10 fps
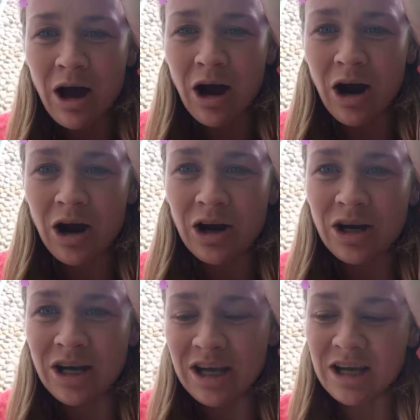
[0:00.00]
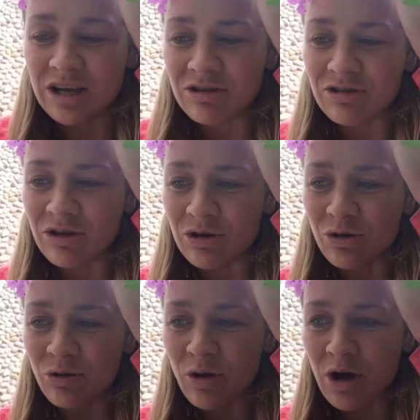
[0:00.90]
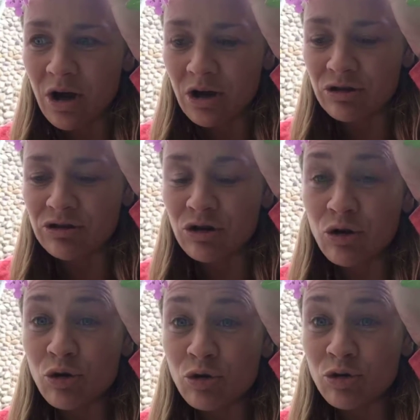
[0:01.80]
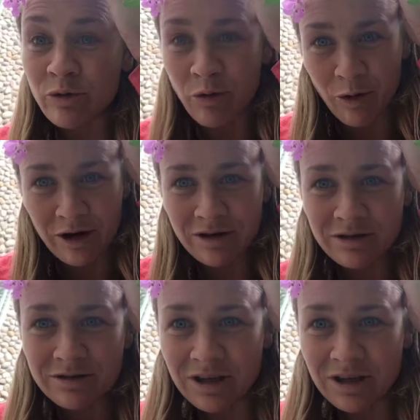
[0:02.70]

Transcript: our need to do to avoid